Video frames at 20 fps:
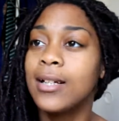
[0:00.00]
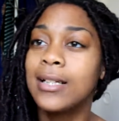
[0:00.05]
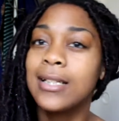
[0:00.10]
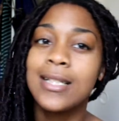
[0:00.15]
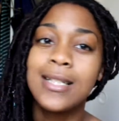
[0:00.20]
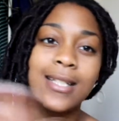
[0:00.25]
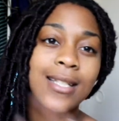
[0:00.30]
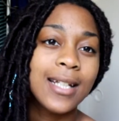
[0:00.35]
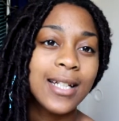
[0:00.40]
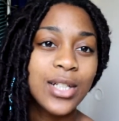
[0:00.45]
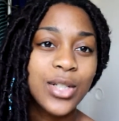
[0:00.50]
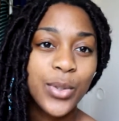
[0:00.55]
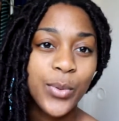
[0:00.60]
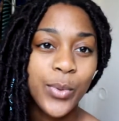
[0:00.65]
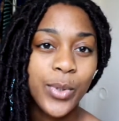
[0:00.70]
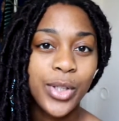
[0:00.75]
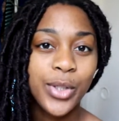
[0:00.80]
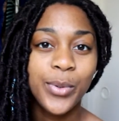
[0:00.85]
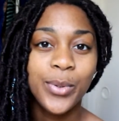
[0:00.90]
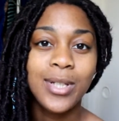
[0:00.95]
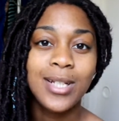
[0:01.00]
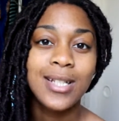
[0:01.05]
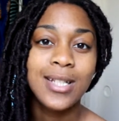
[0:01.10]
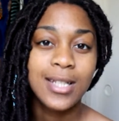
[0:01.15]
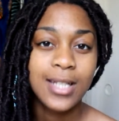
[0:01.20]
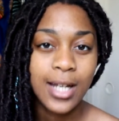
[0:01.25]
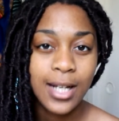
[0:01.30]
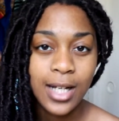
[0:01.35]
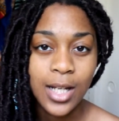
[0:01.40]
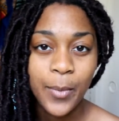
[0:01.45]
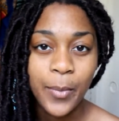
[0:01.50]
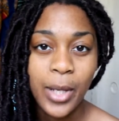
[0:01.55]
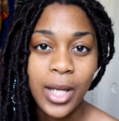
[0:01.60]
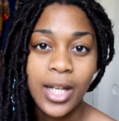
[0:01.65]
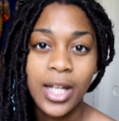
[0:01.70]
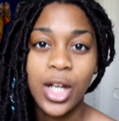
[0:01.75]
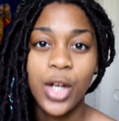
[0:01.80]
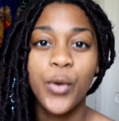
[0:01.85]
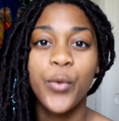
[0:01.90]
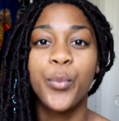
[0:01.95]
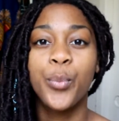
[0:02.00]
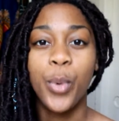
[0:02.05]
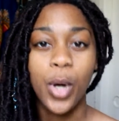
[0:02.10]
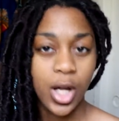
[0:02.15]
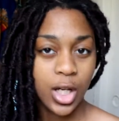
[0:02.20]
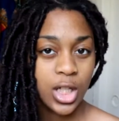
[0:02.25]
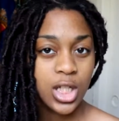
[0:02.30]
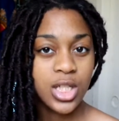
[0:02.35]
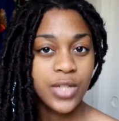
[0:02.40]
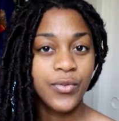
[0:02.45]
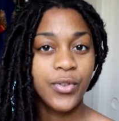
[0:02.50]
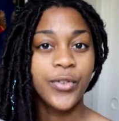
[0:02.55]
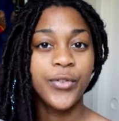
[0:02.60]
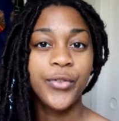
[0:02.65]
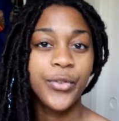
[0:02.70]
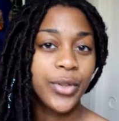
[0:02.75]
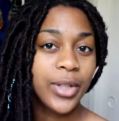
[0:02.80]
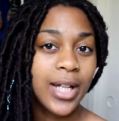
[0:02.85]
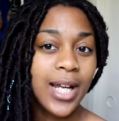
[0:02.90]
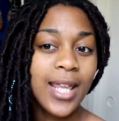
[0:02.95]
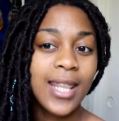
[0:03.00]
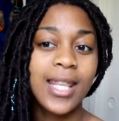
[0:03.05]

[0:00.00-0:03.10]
site where you can sign up and get products for free.